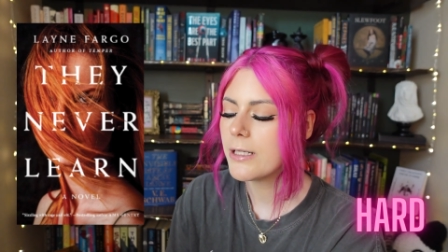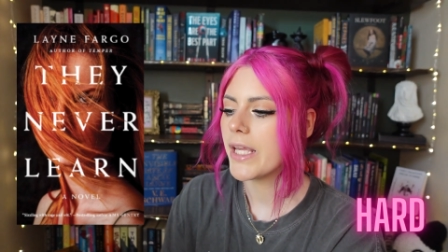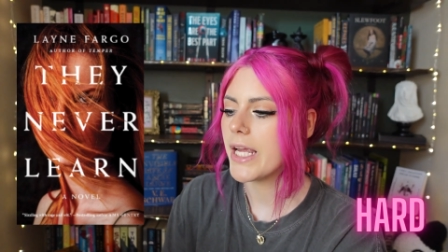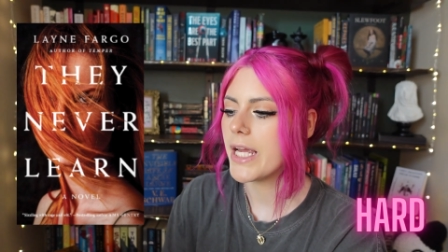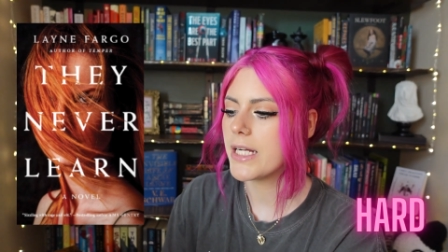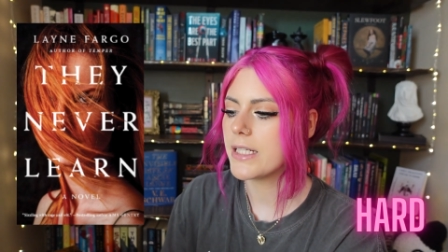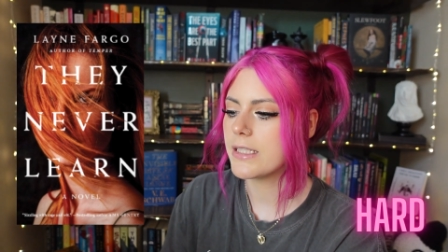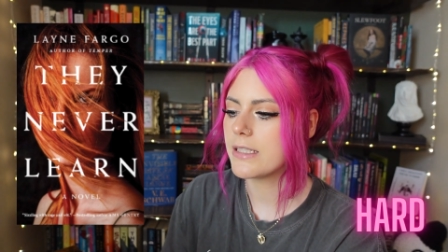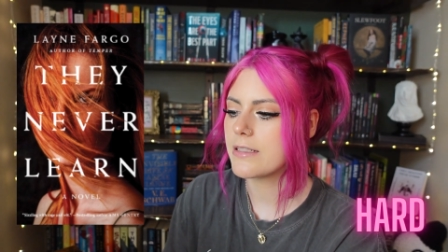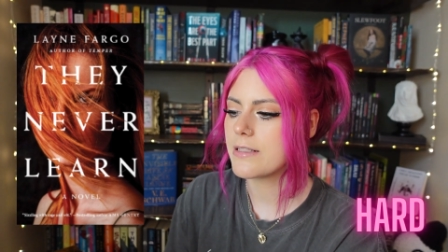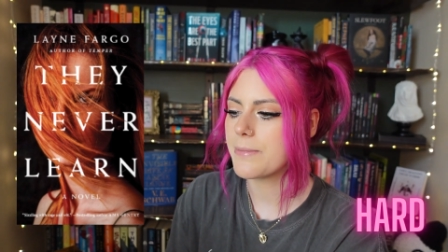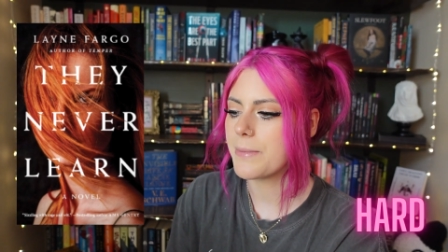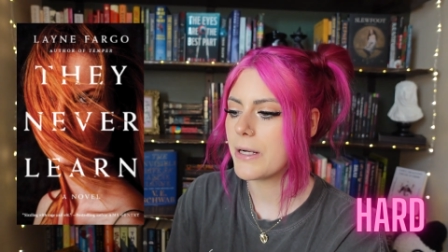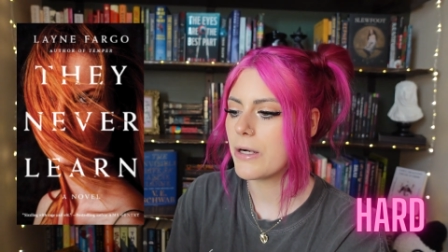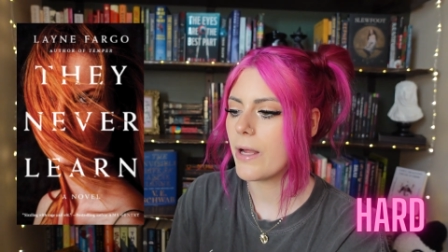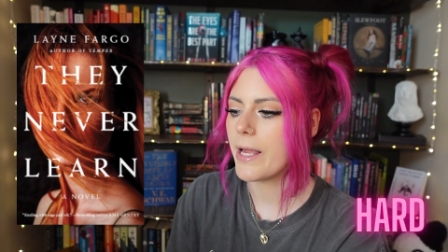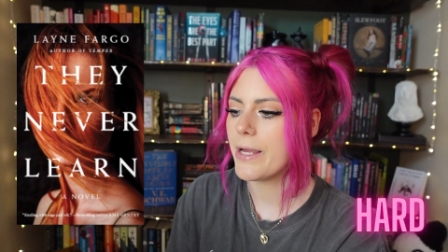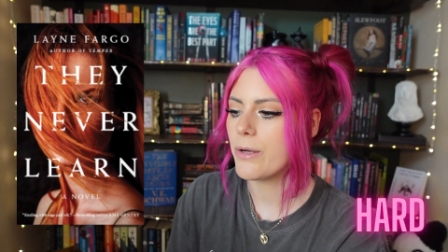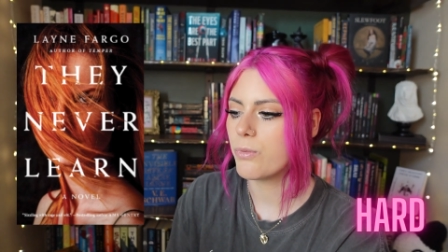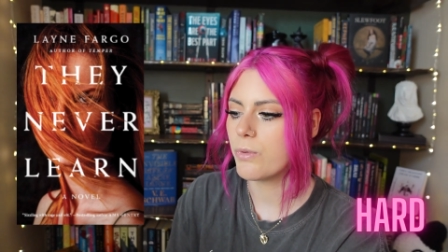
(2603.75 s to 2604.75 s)
and it is
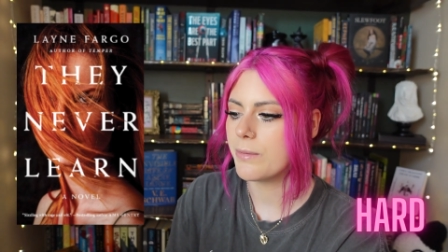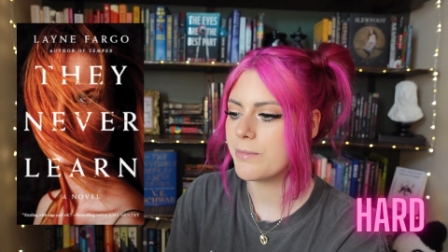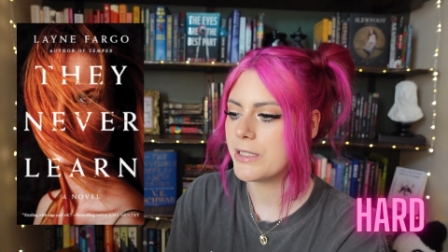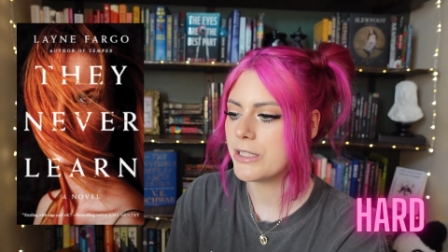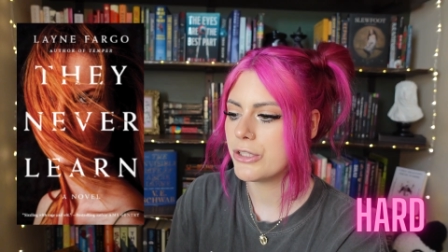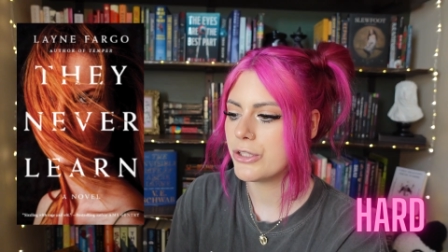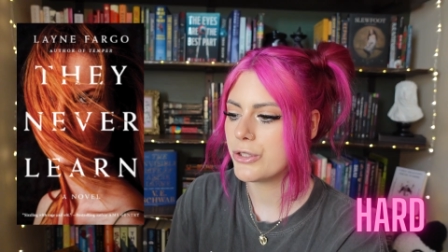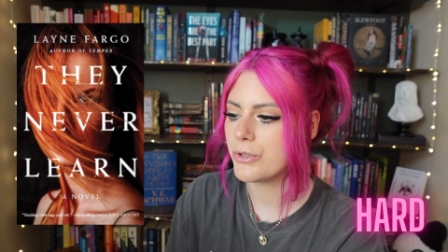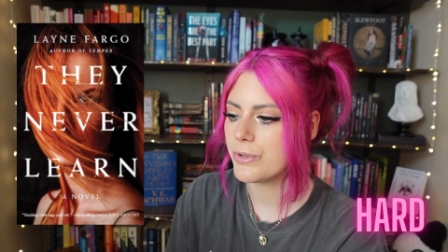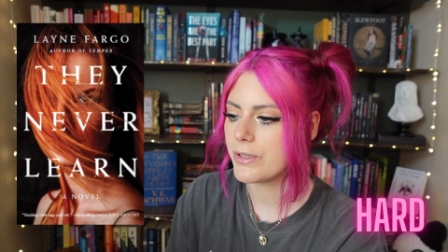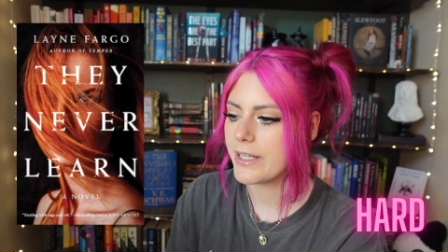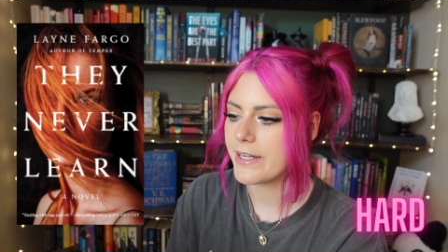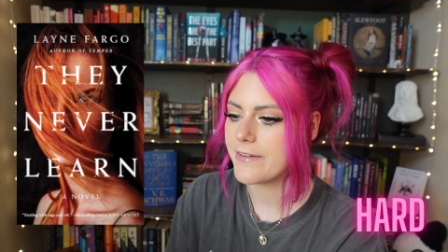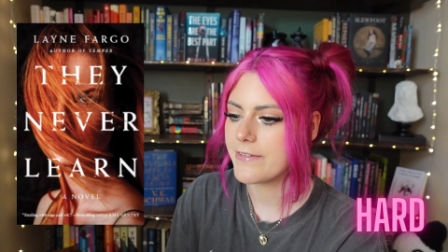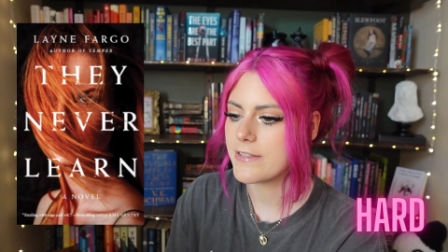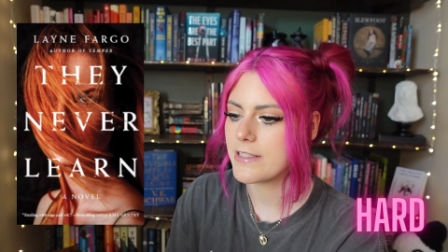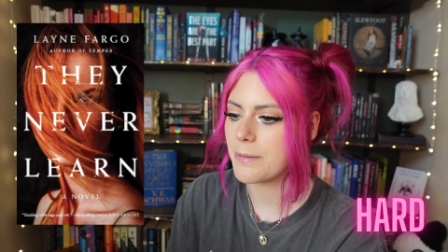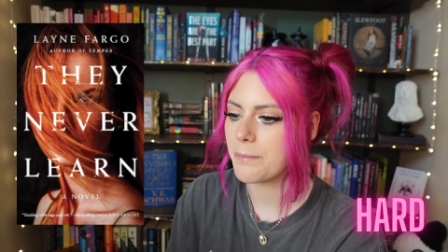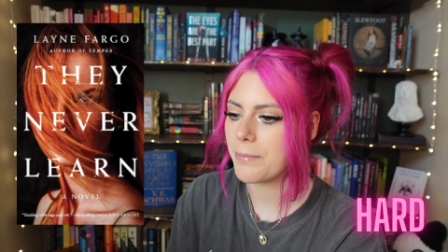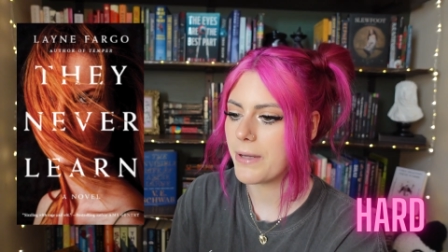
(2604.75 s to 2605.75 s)
about a woman who
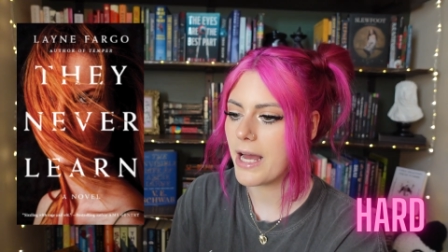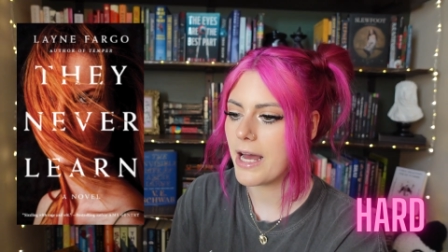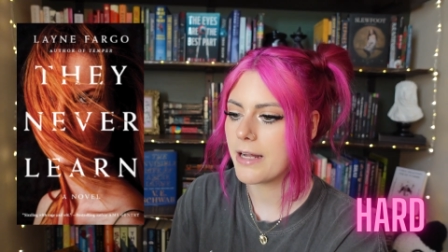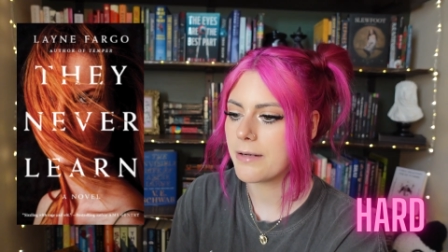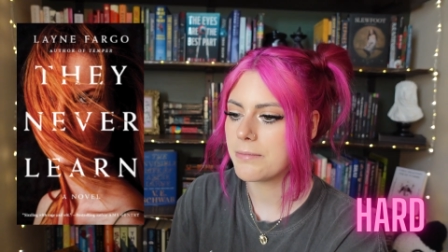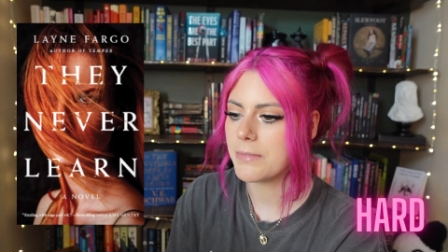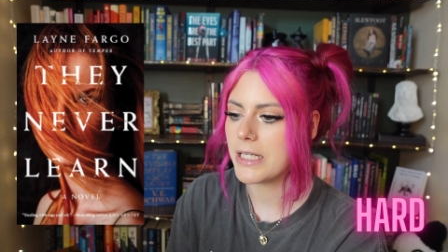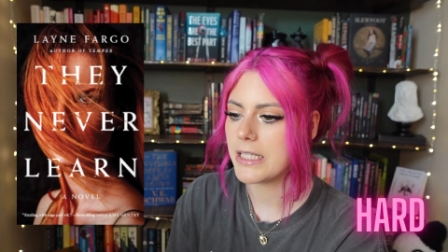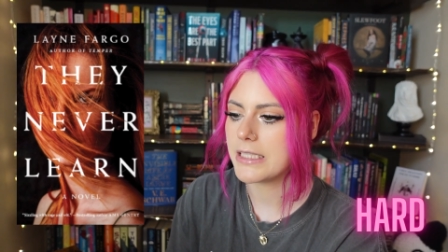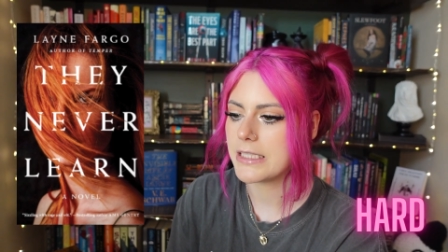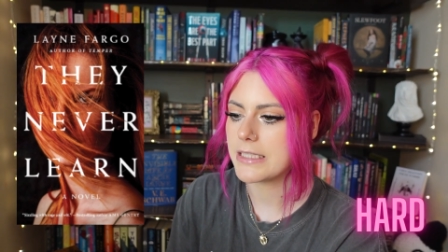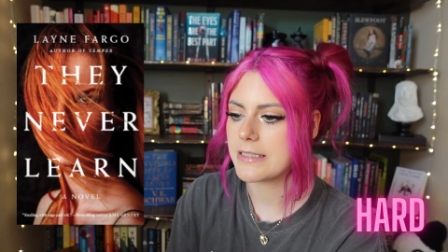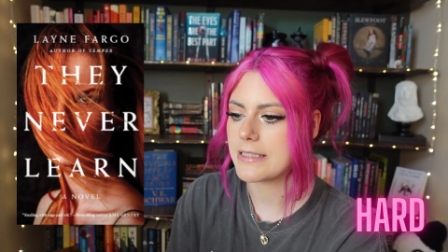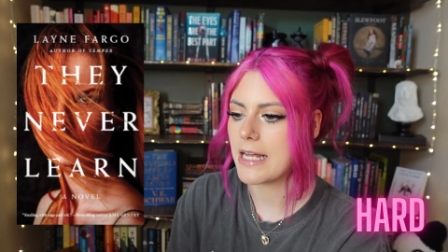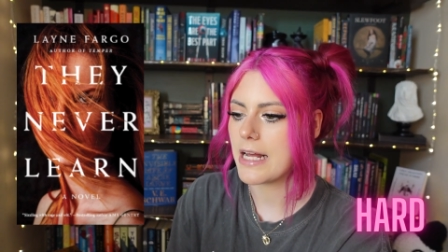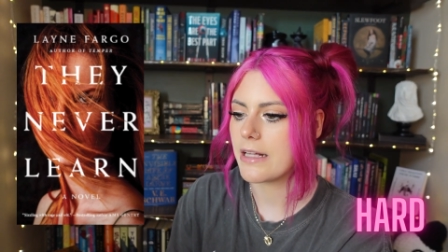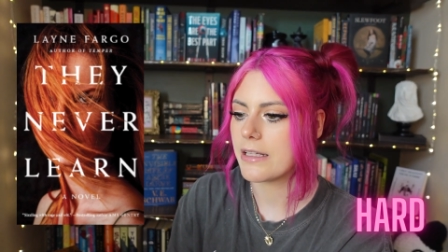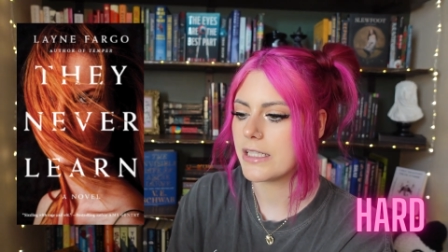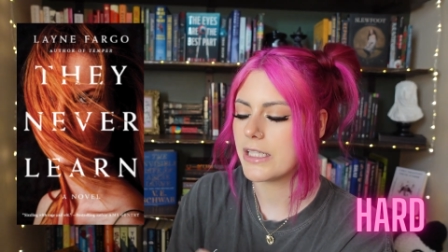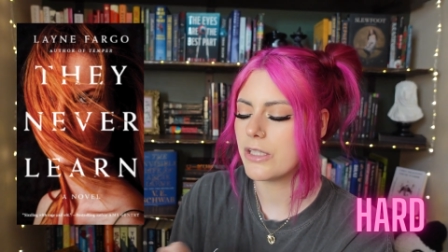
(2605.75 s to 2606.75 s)
gives bad men
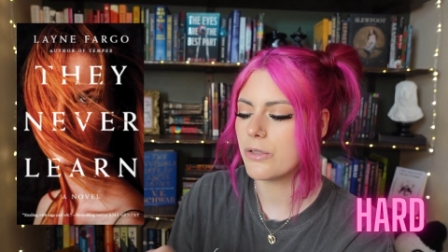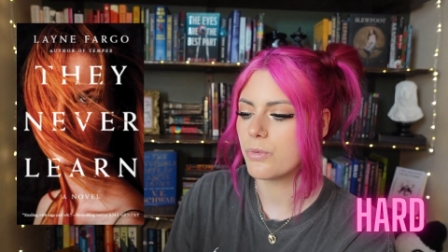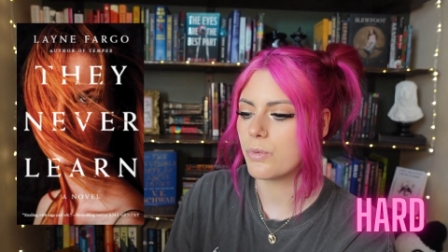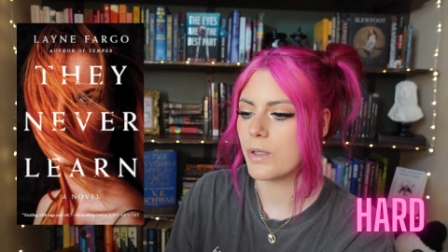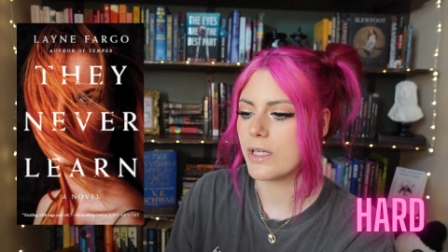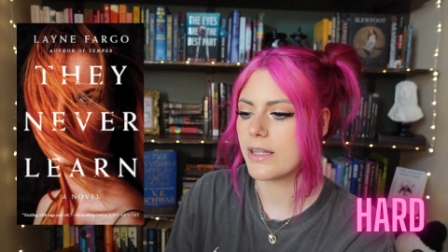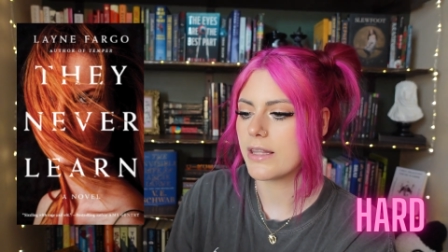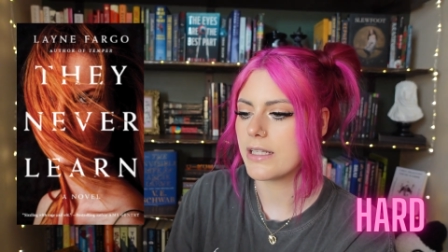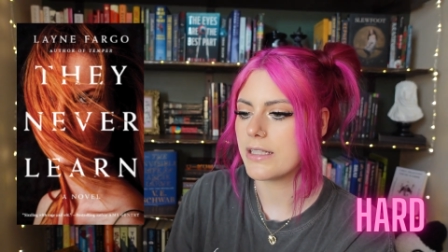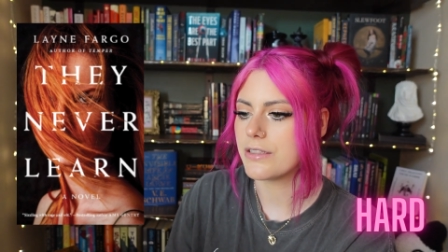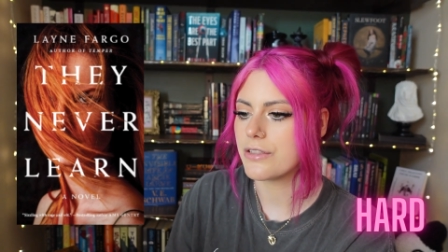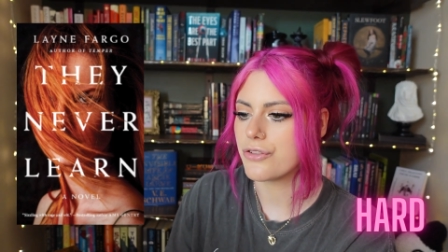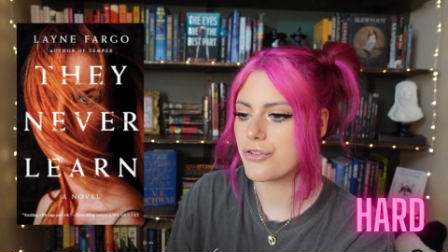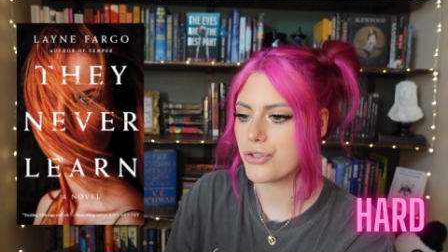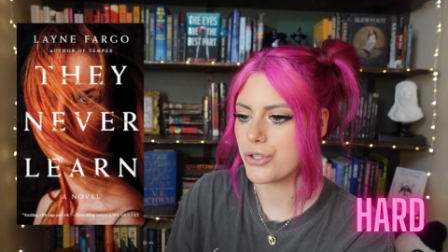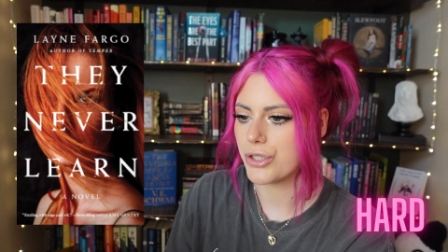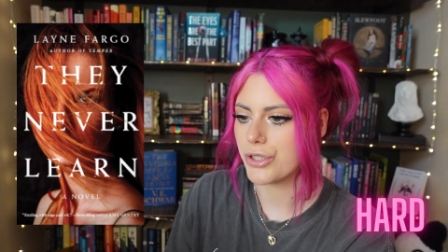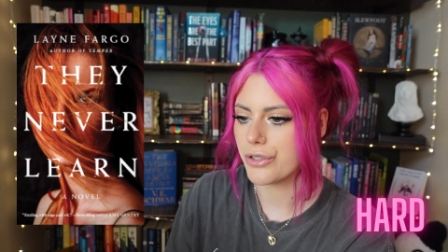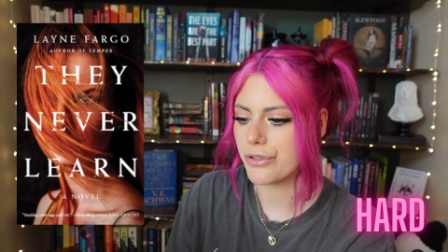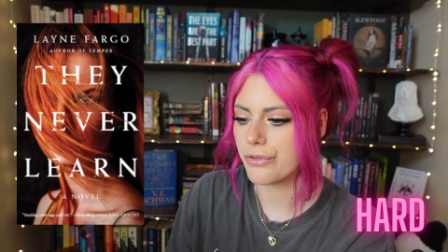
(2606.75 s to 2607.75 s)
exactly what they
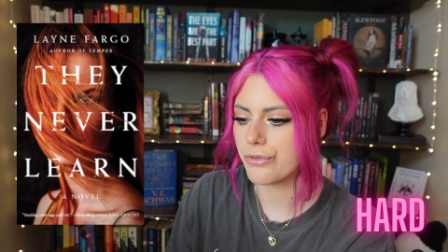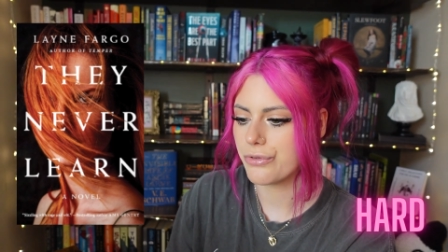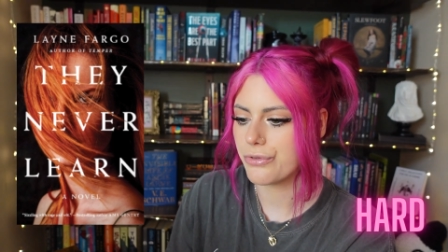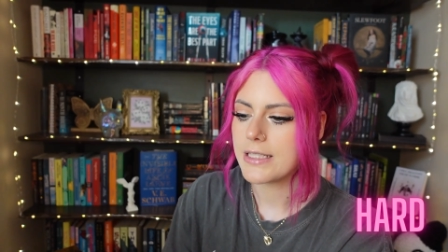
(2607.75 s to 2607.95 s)
deserve.